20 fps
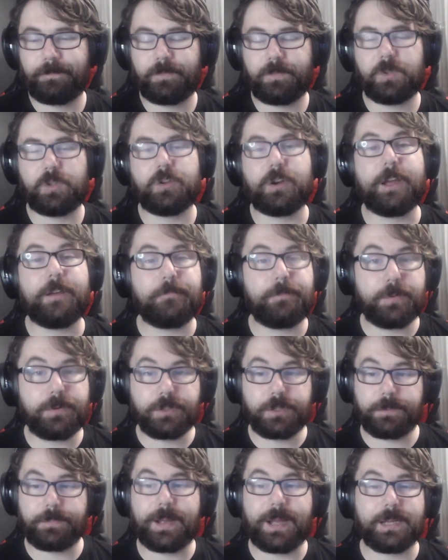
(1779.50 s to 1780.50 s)
Draft
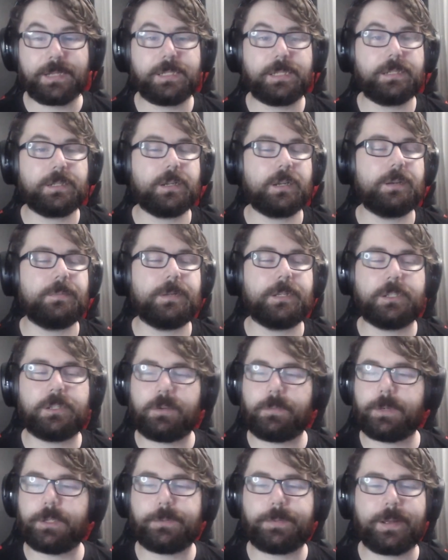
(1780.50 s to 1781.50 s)
booster boxes are going to be so
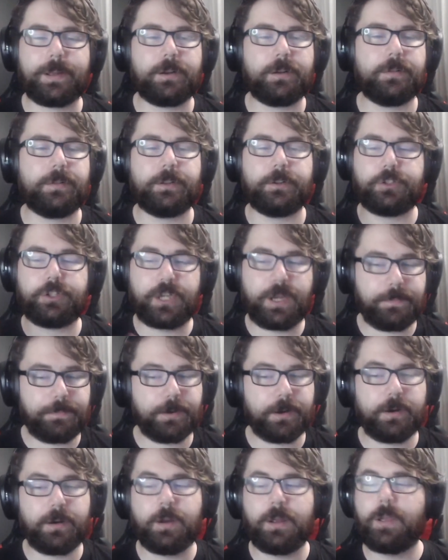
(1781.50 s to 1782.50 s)
much better. They're
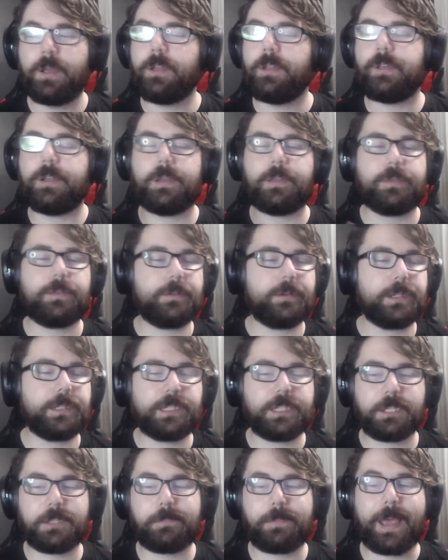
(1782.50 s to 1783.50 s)
cheaper. You get
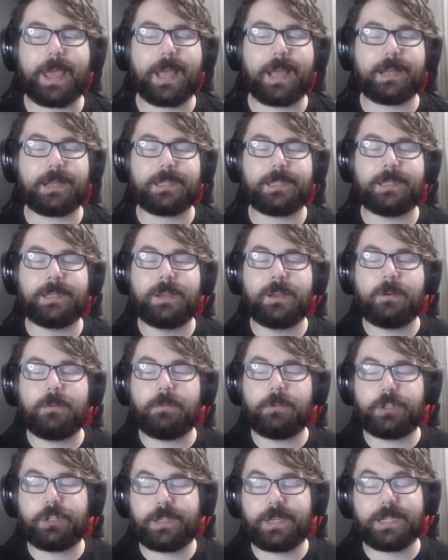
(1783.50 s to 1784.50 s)
36 packs,
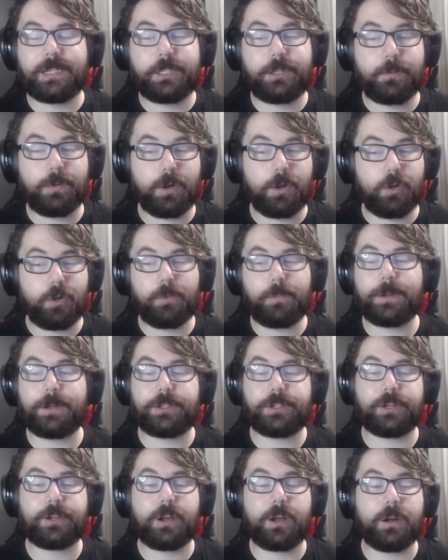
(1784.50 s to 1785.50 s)
which nets you a whole
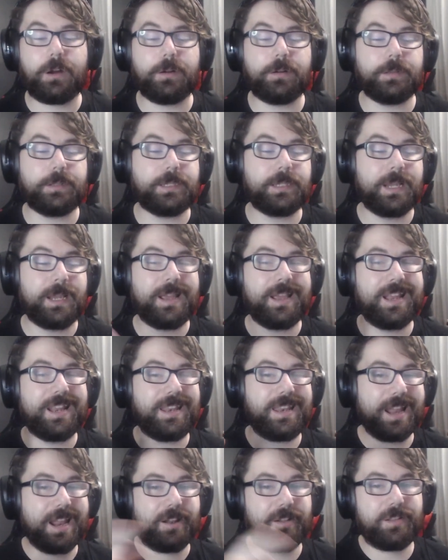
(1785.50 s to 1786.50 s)
bunch of cards.
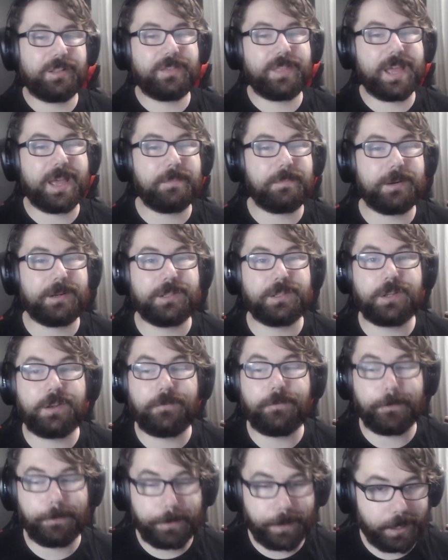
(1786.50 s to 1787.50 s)
Not only that, but it's good
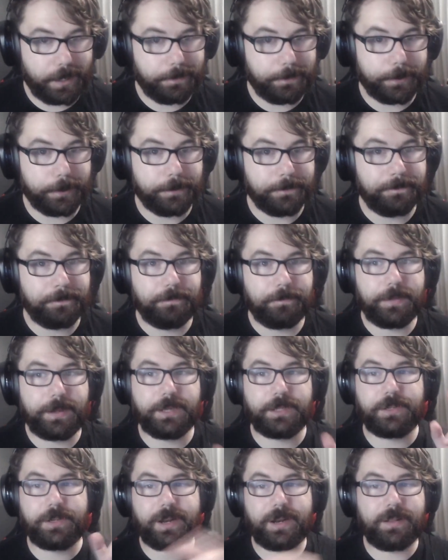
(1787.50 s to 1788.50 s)
for Pauper,
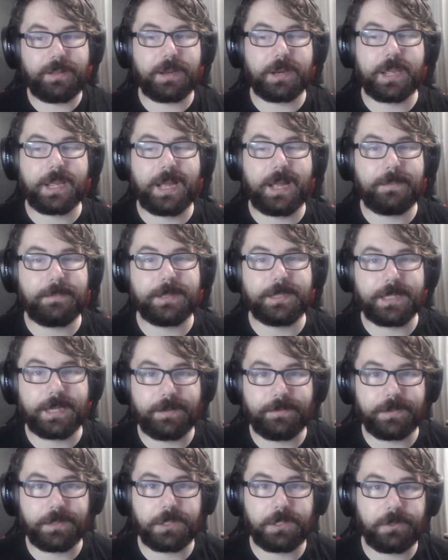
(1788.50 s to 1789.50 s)
because you get a lot of commons out
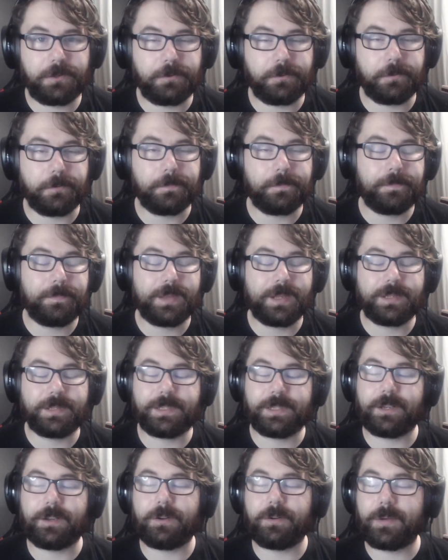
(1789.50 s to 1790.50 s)
of it too.
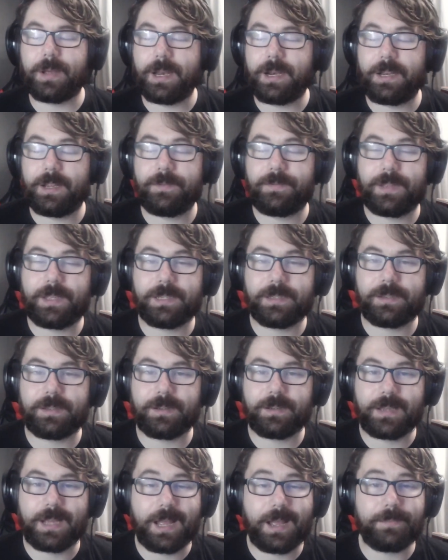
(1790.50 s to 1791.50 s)
So any of these
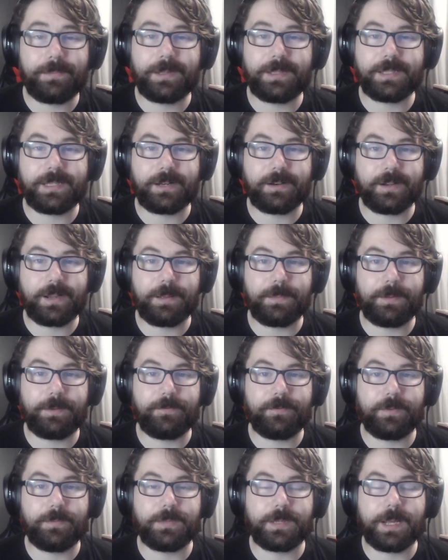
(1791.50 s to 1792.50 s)
commons that are coming
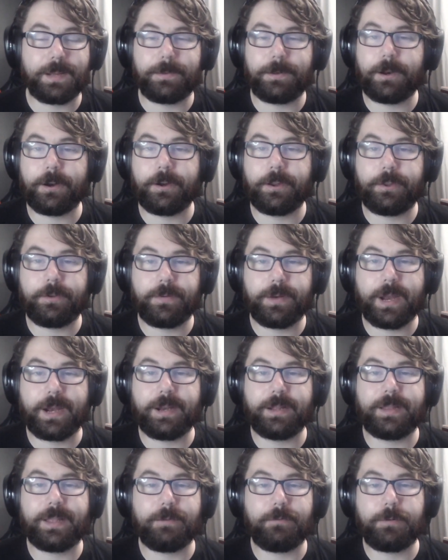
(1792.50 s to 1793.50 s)
from Dominaria
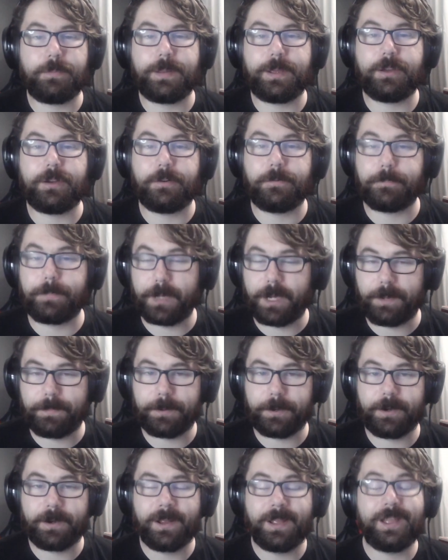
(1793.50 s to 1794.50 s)
United that would be good in
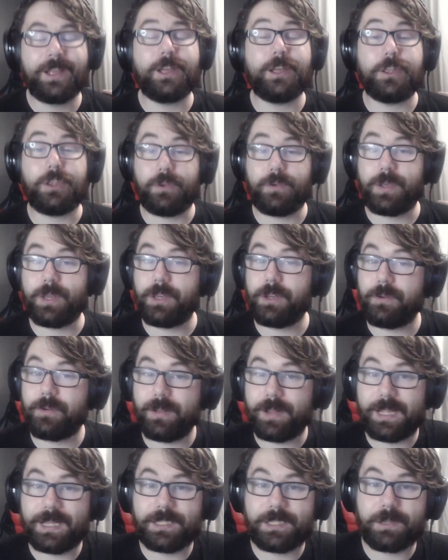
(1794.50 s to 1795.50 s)
Pauper, you can
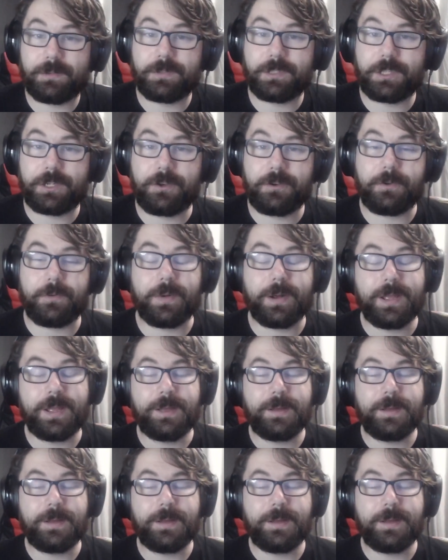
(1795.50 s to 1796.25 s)
utilize those too.